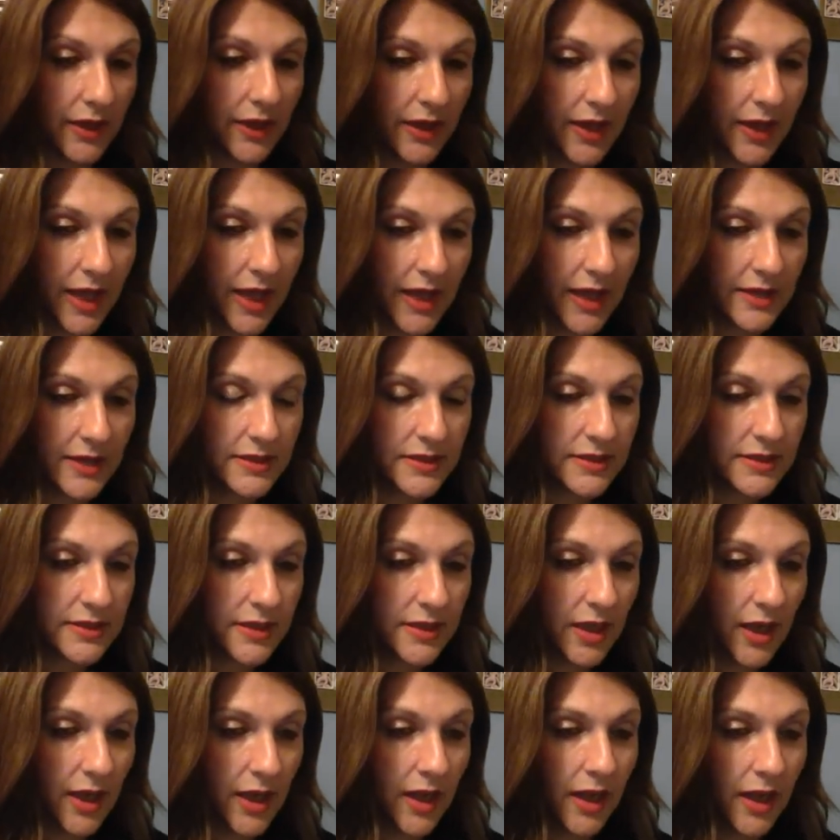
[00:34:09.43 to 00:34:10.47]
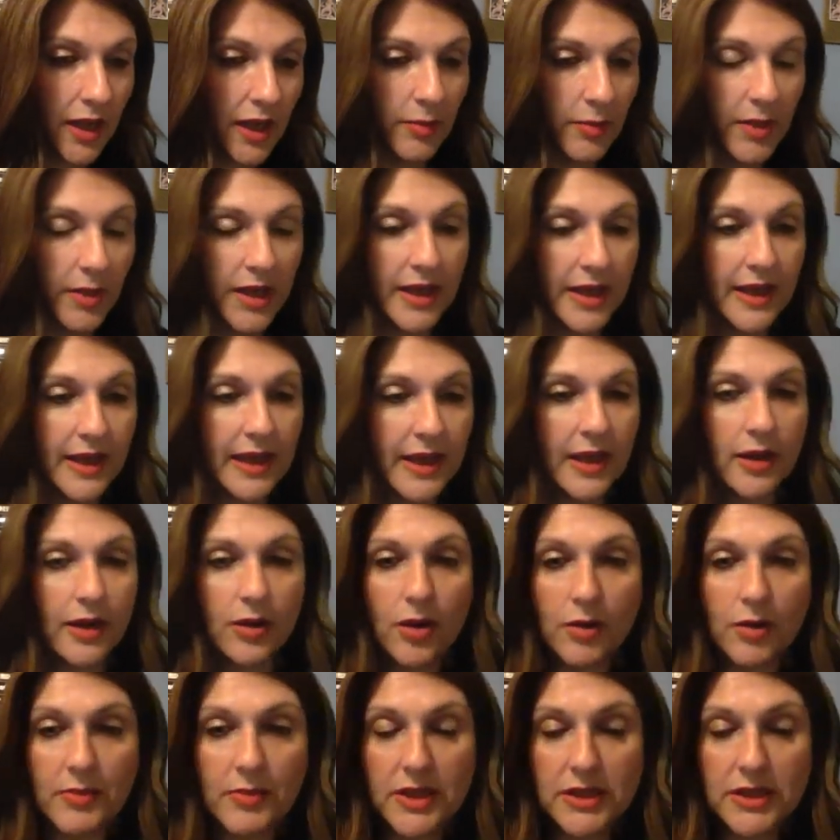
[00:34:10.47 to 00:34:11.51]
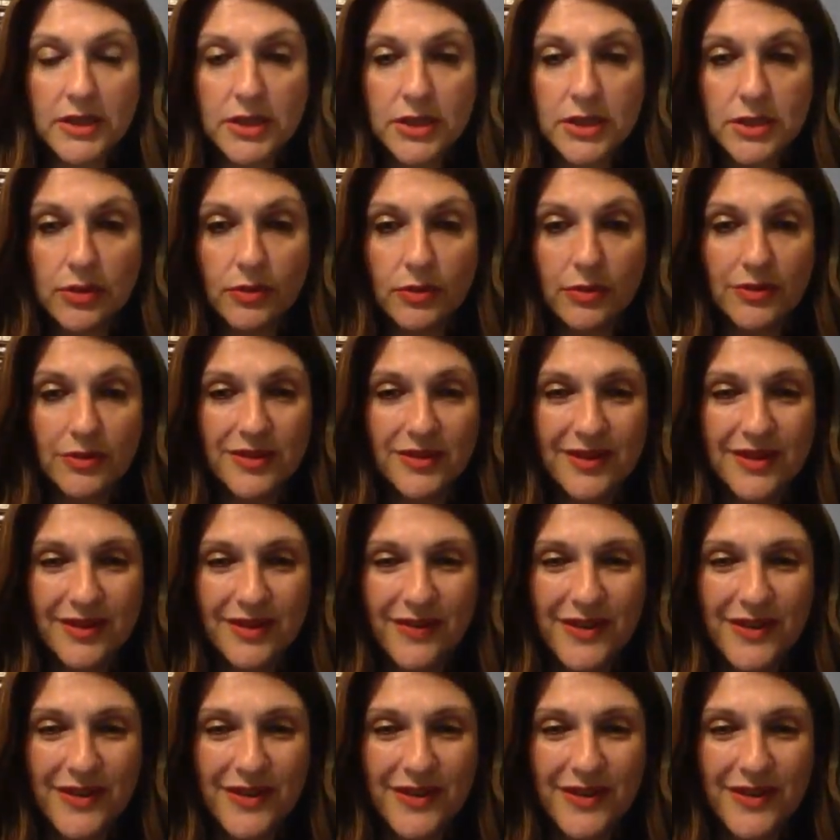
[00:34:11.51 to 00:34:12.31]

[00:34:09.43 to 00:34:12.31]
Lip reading: unless I'm going to get a comment soon.